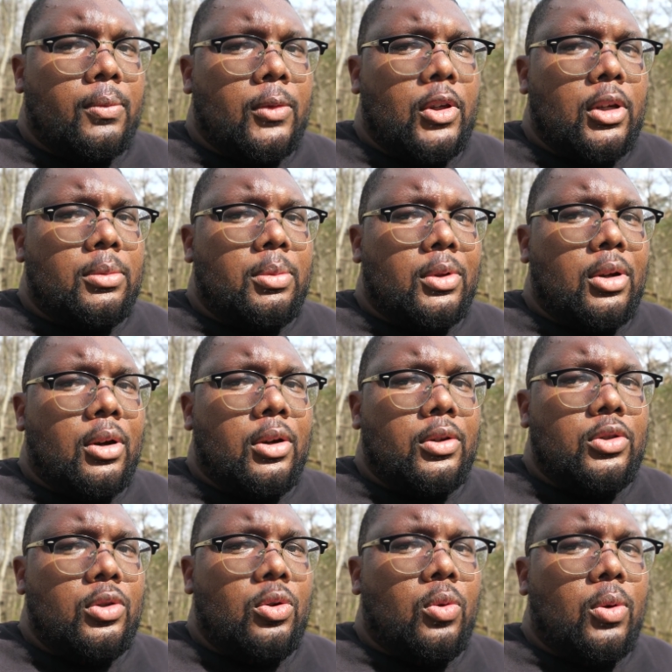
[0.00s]
just because
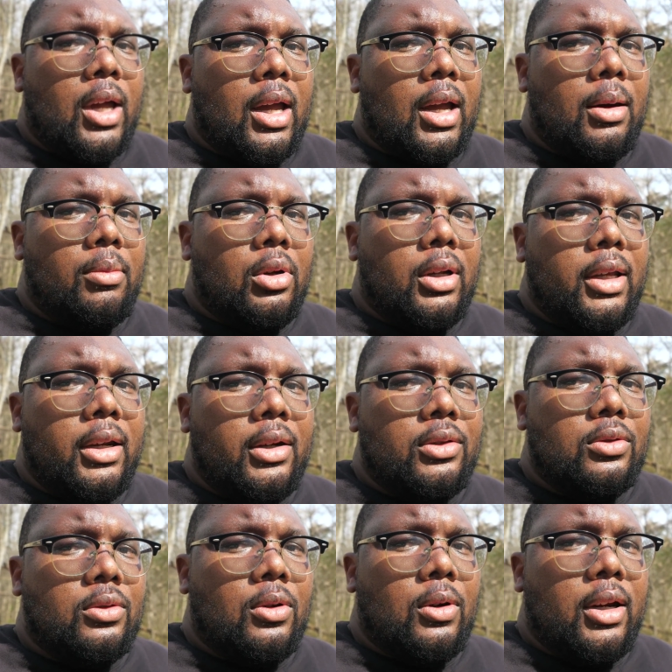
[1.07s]
you don't have the
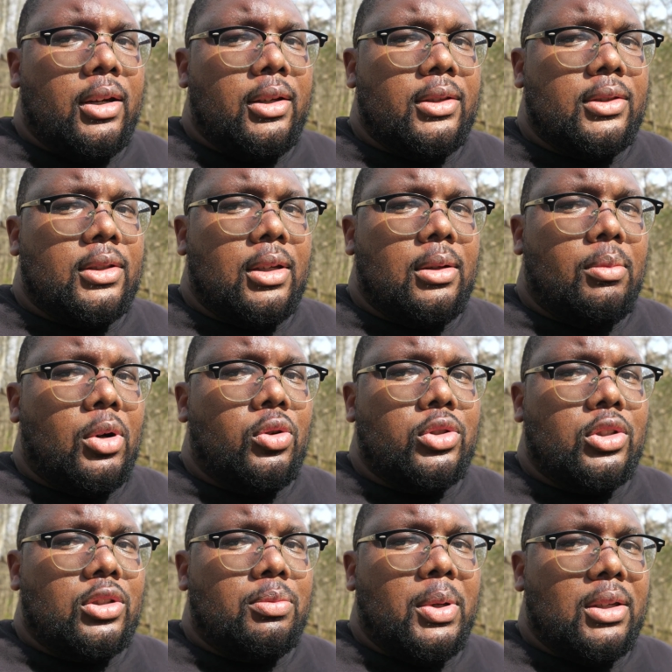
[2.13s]
latest and greatest and
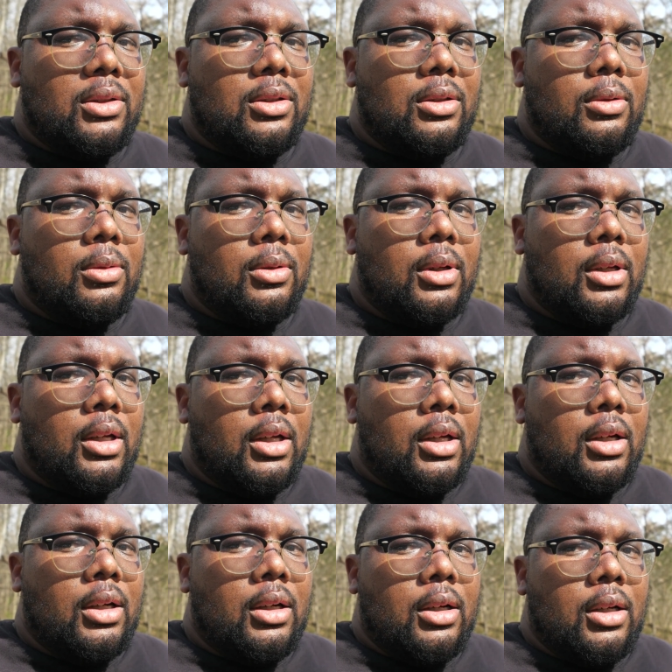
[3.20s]
most expensive.
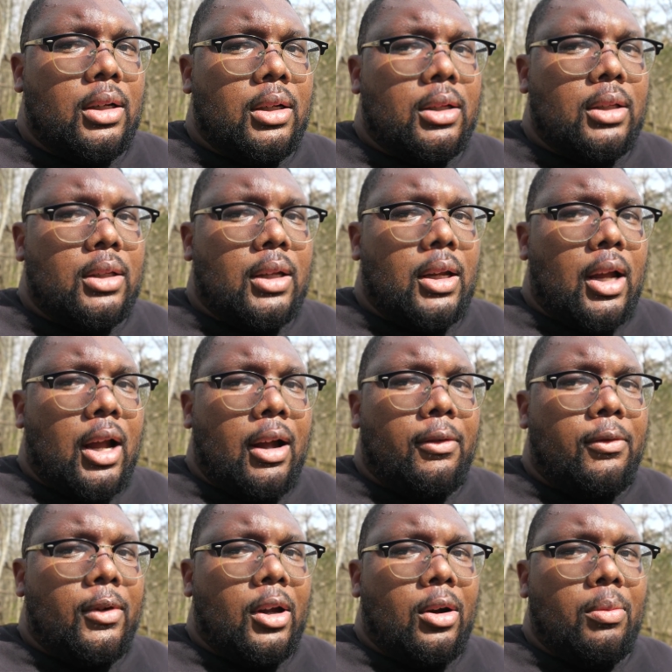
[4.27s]
I
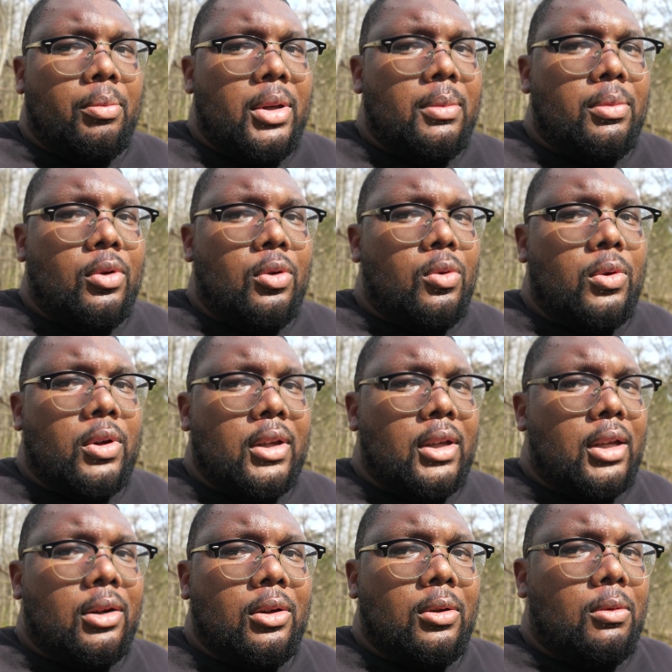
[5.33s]
found people who can
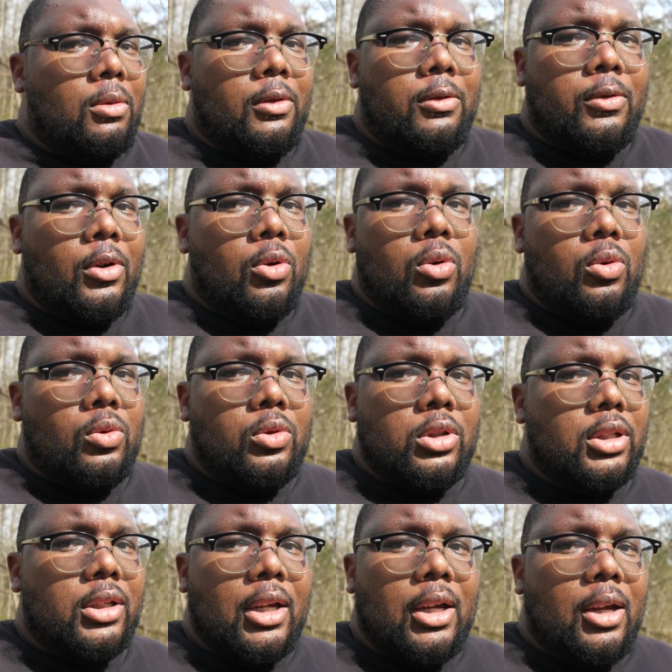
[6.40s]
kill it with
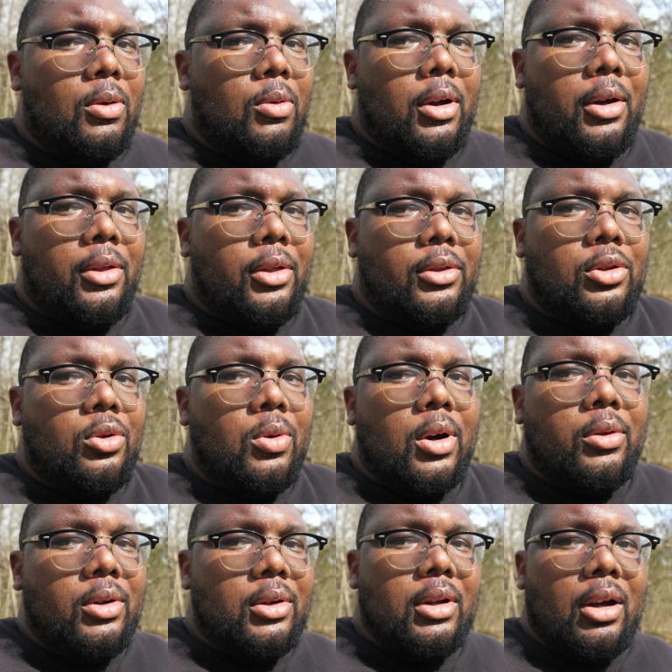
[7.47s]
phones with
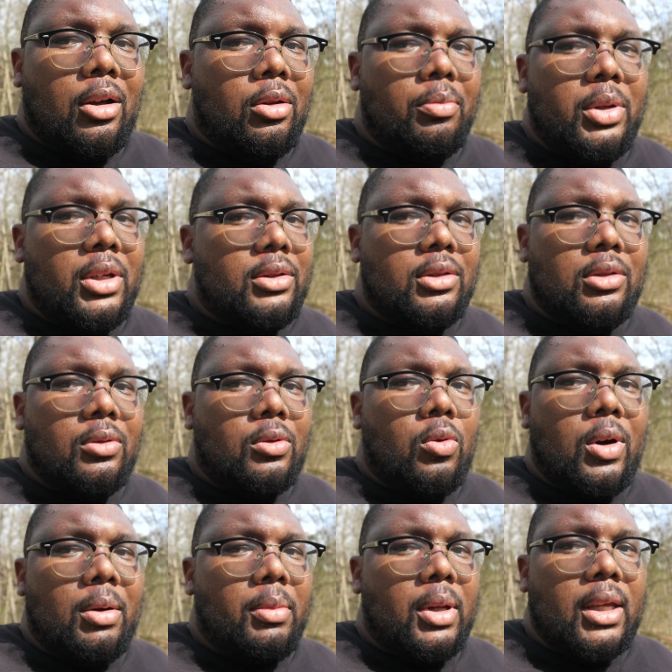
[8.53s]
$200 pieces of
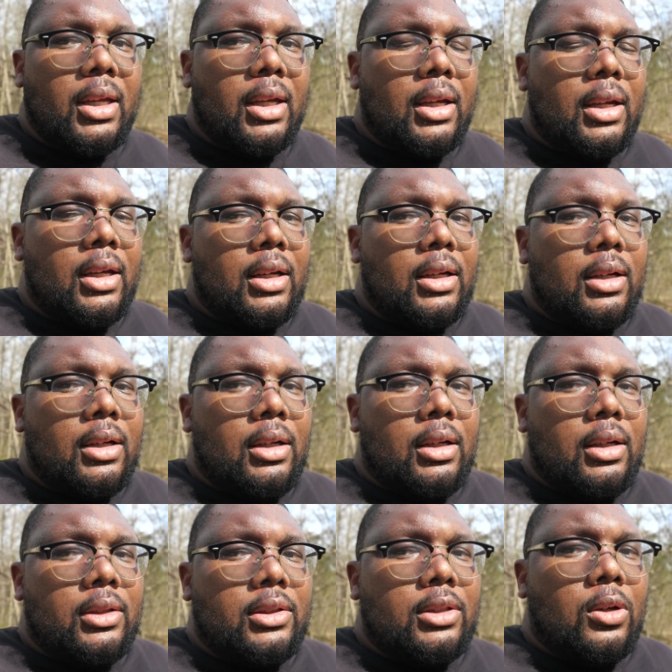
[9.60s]
equipment.
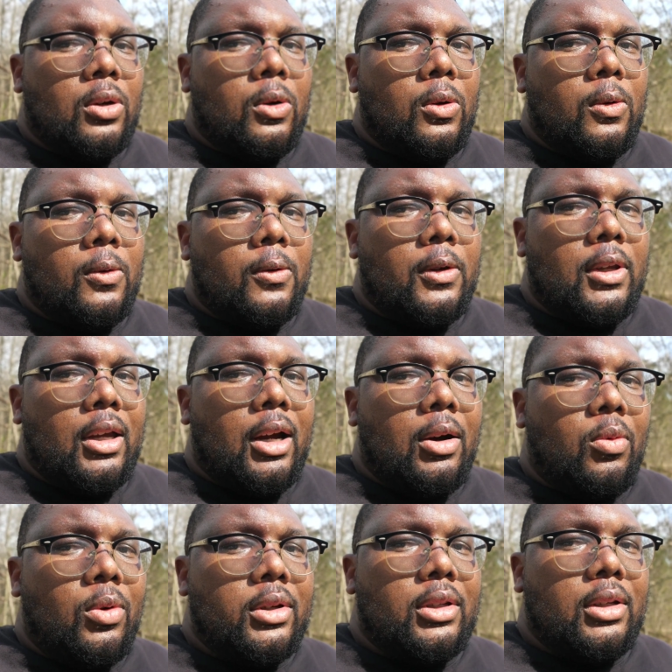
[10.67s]
So yeah, I
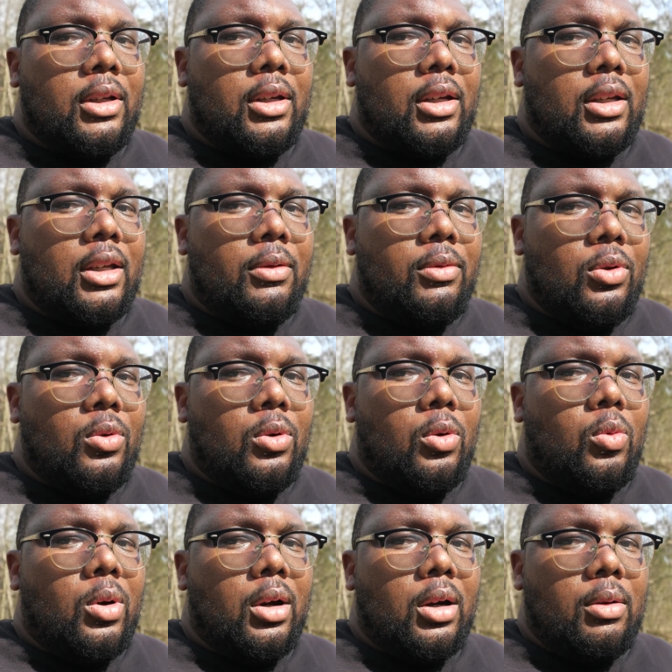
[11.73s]
want to give you a
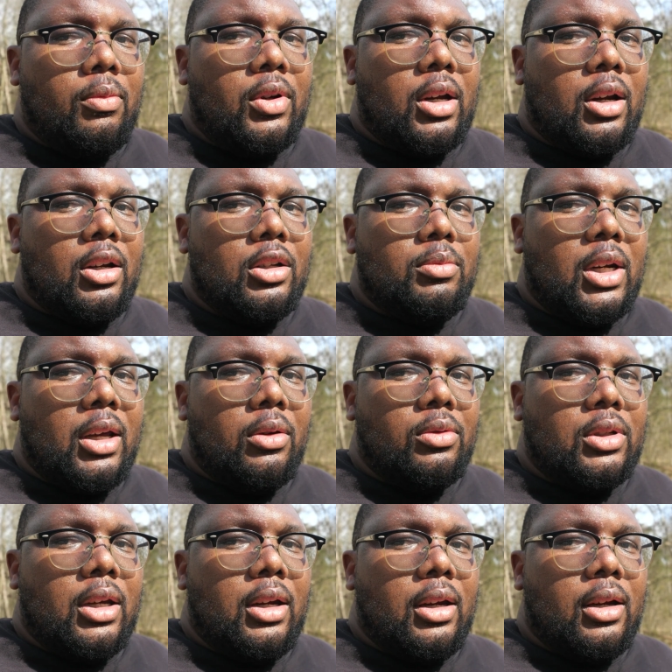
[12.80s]
word of encouragement out
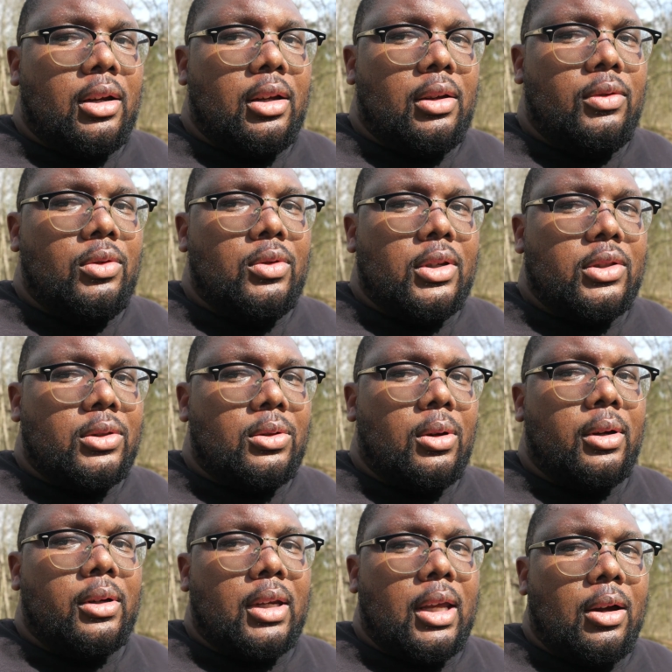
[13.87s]
there. If you're just
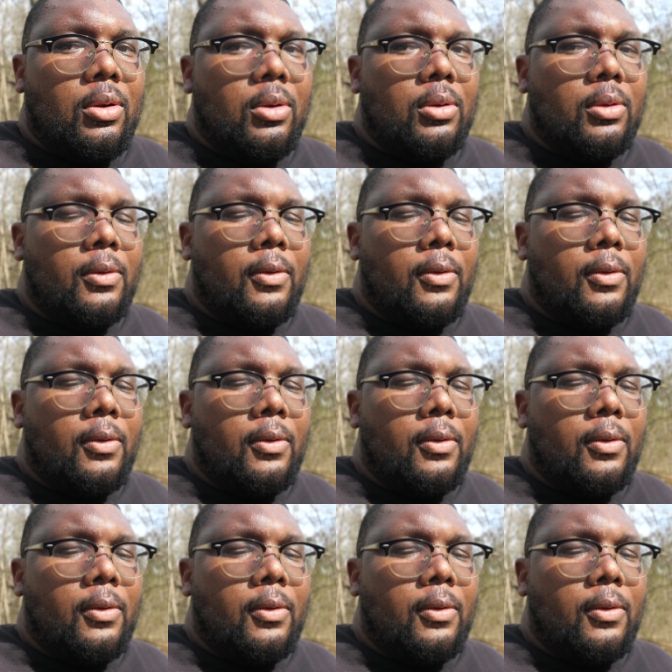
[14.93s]
starting out,